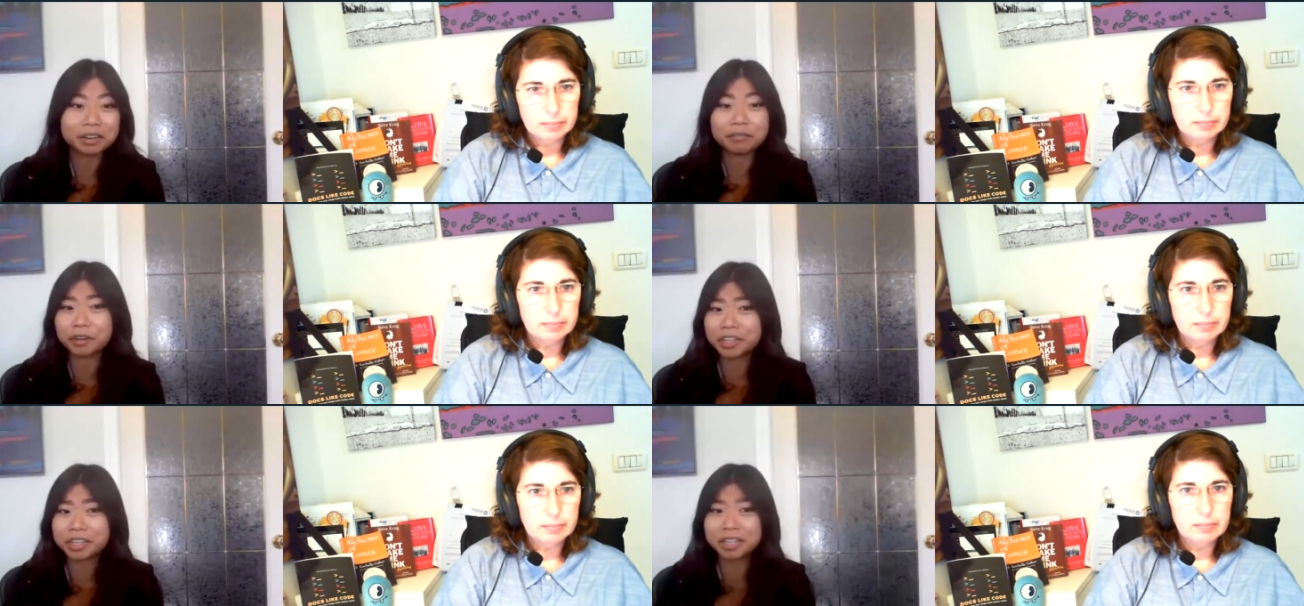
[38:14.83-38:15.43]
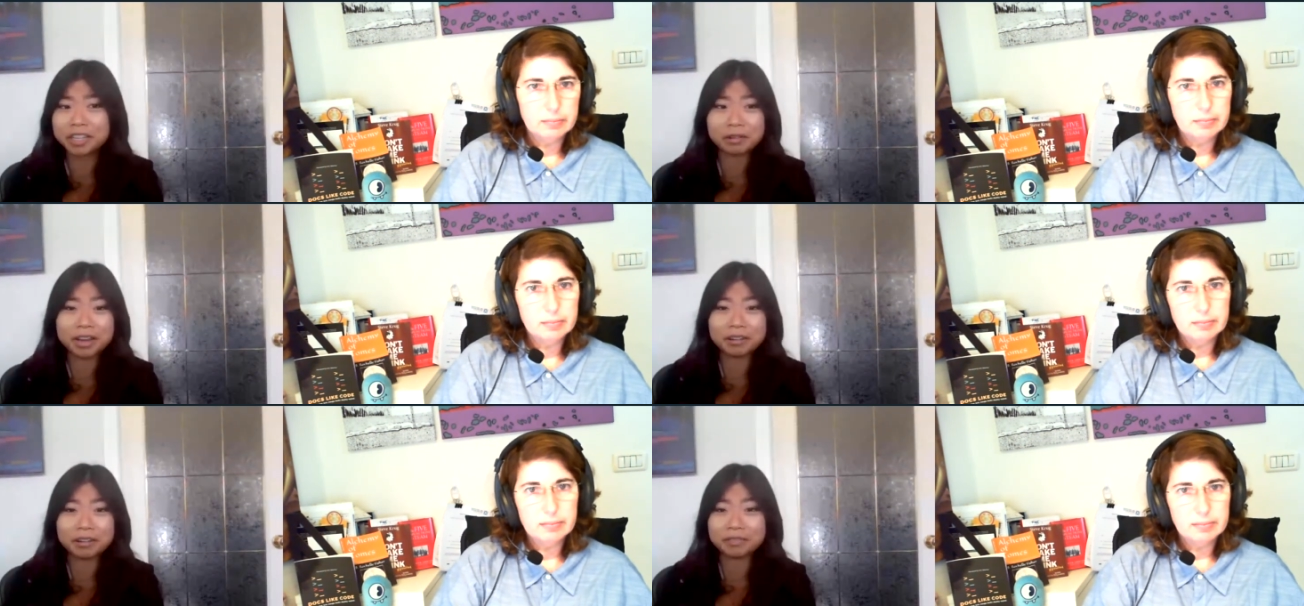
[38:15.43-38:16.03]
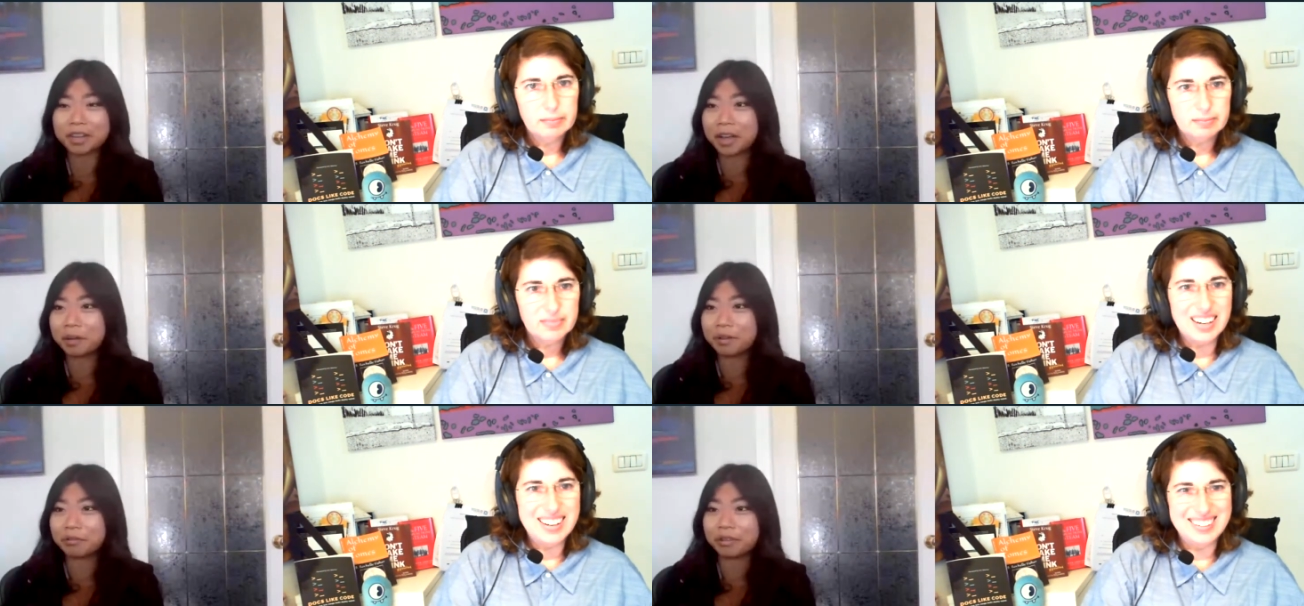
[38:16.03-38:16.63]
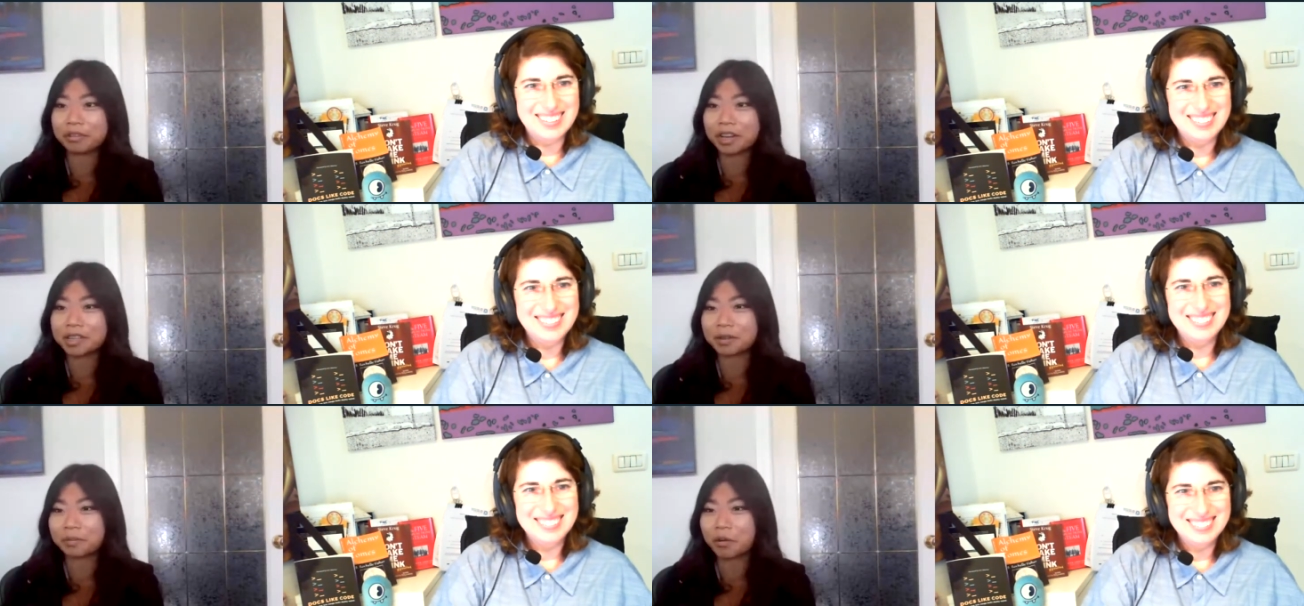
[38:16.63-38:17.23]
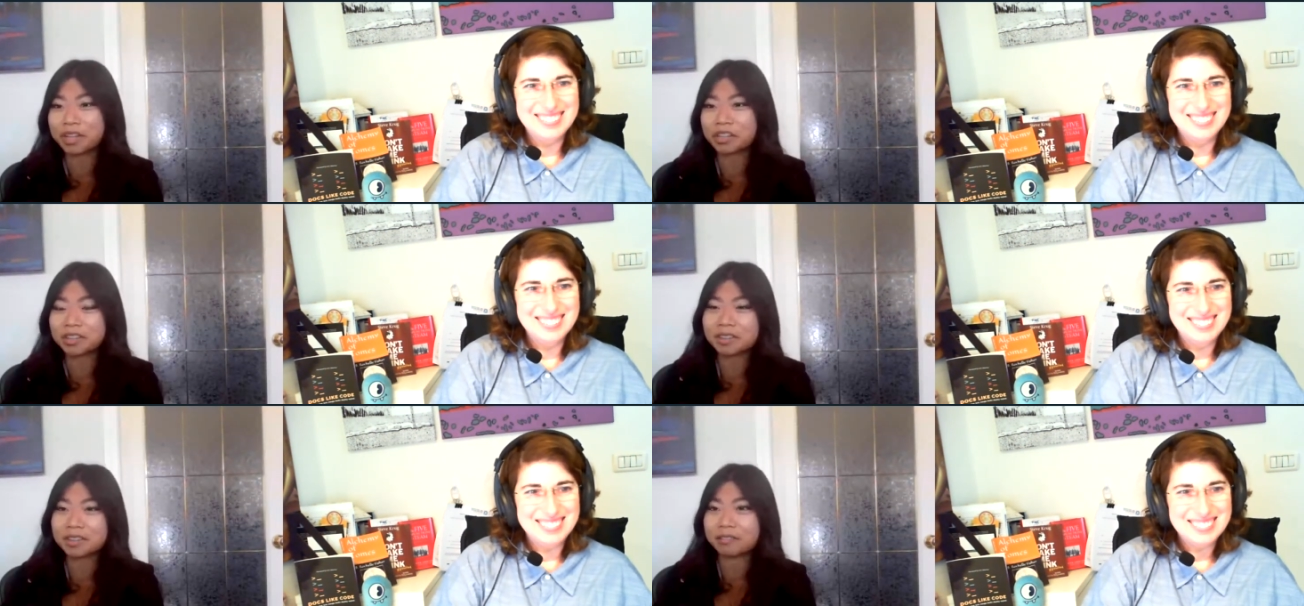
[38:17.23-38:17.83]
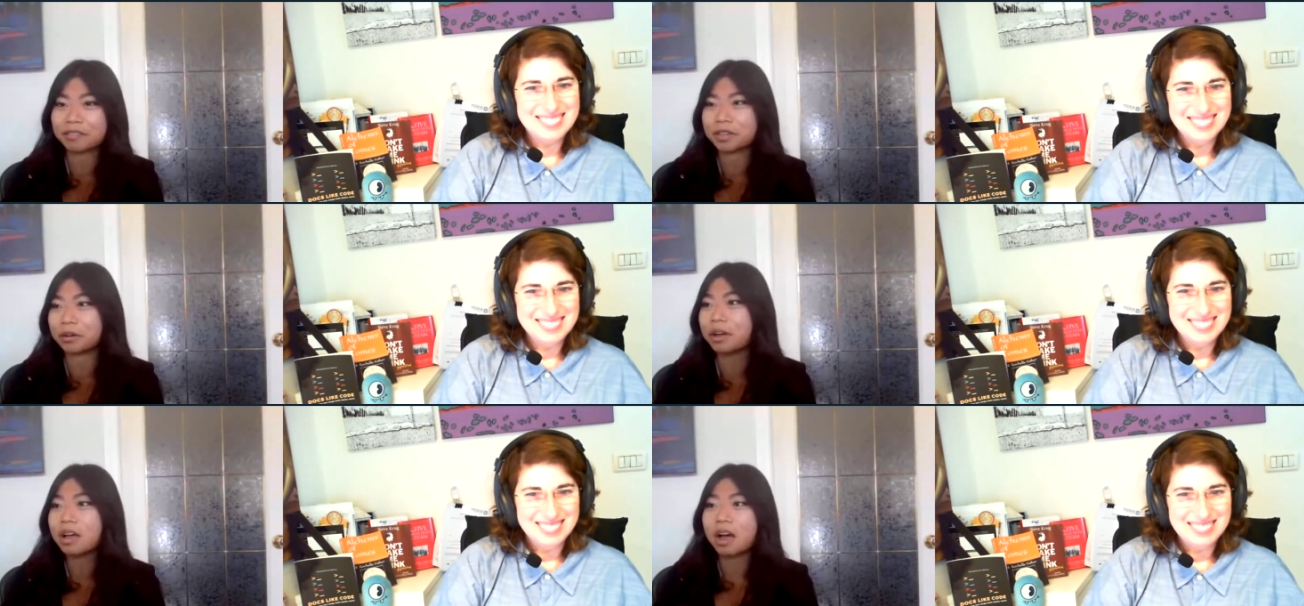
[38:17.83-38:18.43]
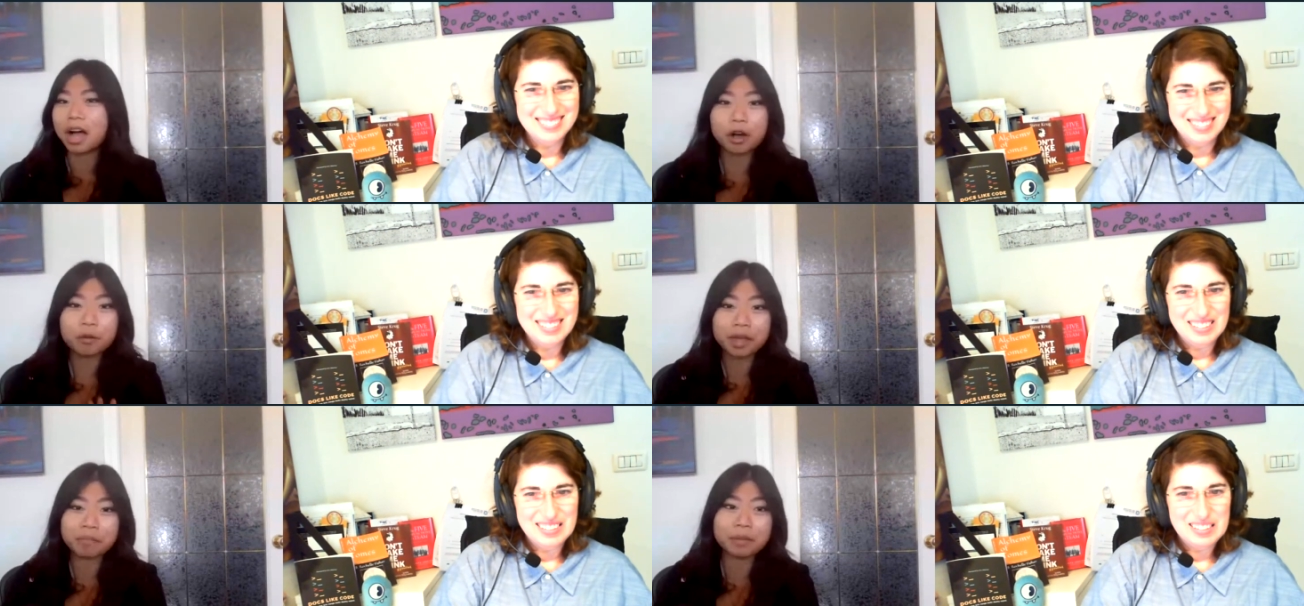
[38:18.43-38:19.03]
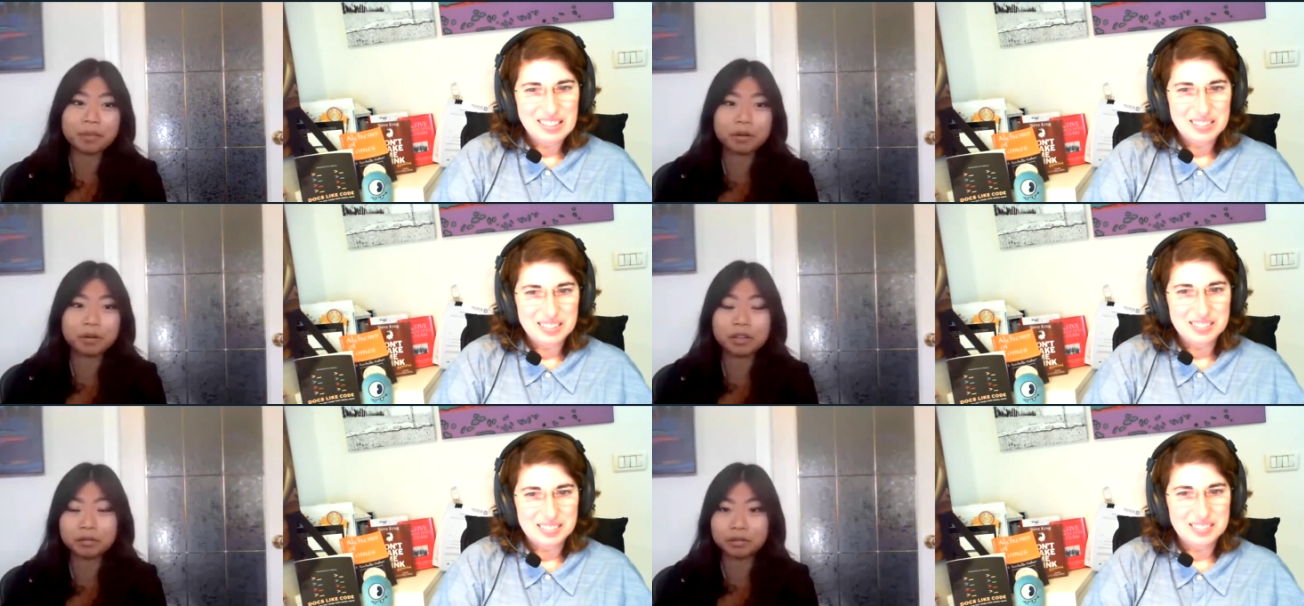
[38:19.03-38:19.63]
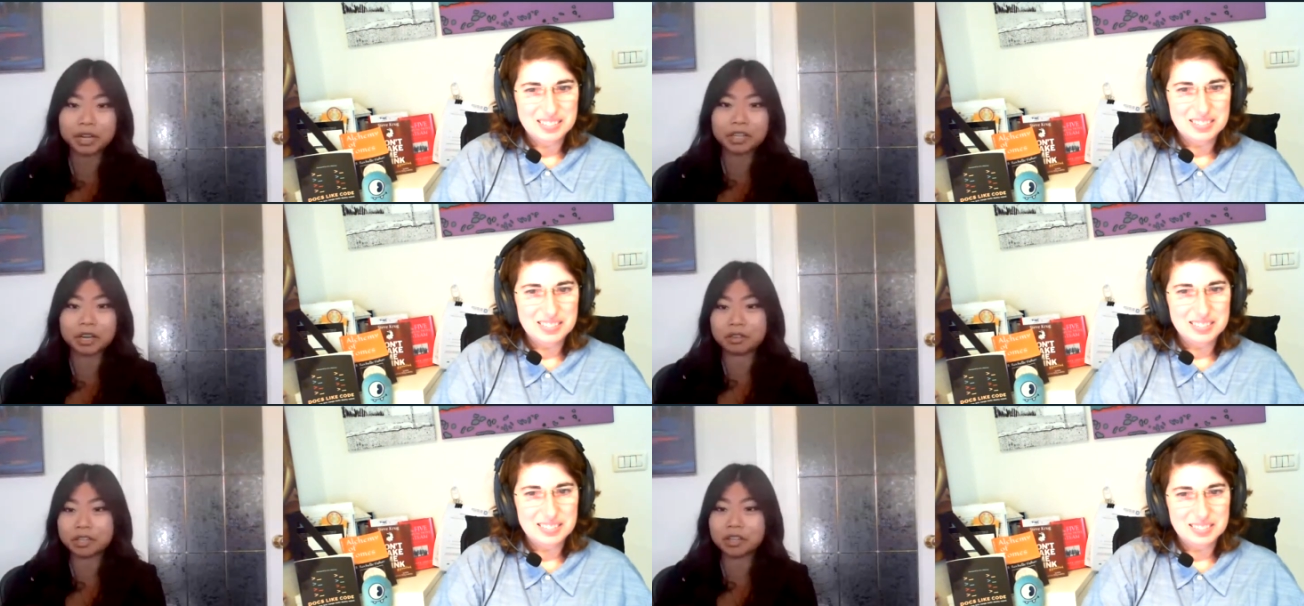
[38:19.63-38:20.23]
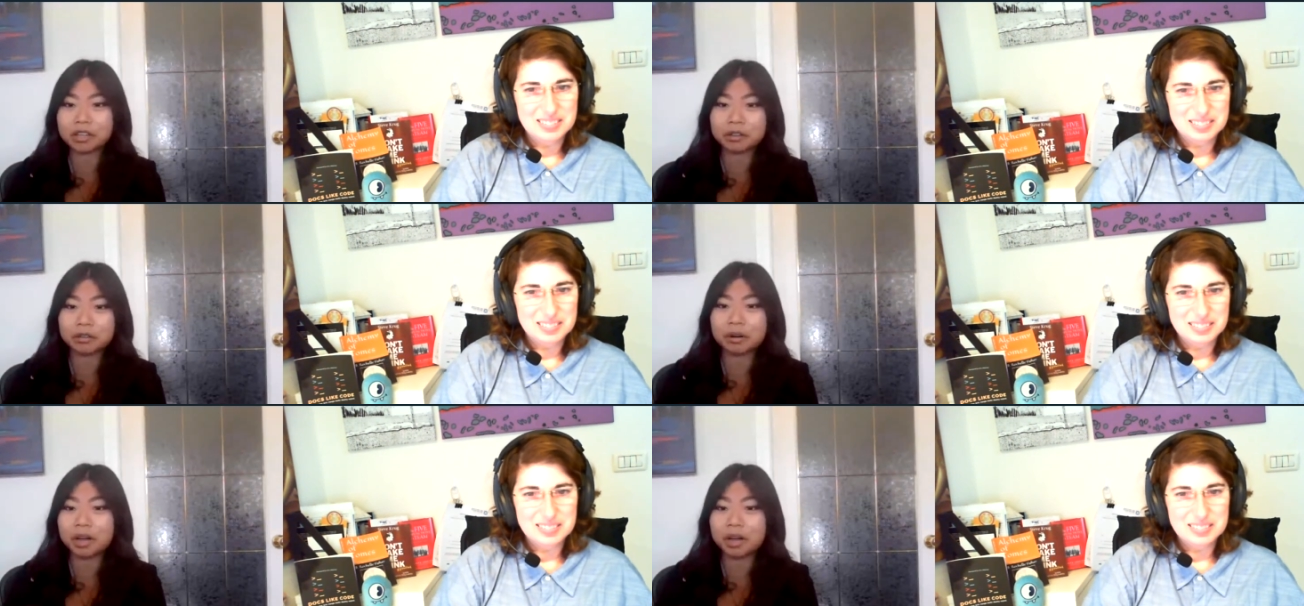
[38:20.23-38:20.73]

Speaker 1: Unfortunately, we're out of time and we've got some questions left. So I hope that people will reach out to you.